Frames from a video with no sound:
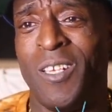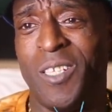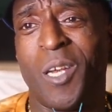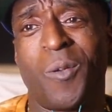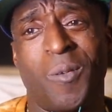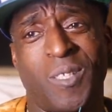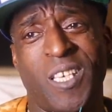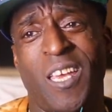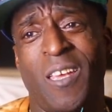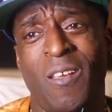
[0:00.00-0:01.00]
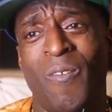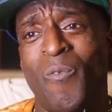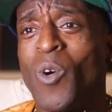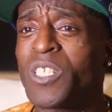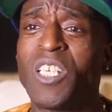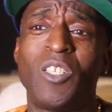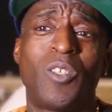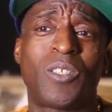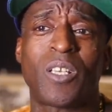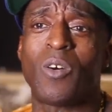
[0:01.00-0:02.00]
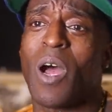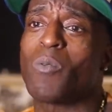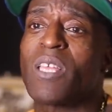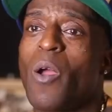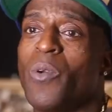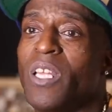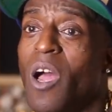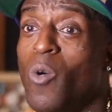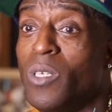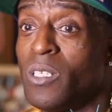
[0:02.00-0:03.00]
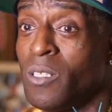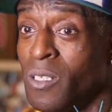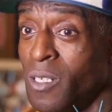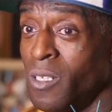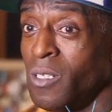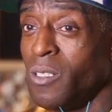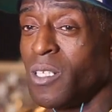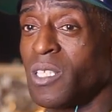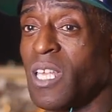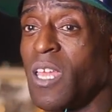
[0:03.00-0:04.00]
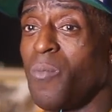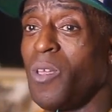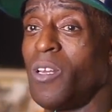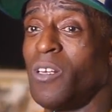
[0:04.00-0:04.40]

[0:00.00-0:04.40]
You dig what I'm saying? 14 years old. I was already on it. You understand me?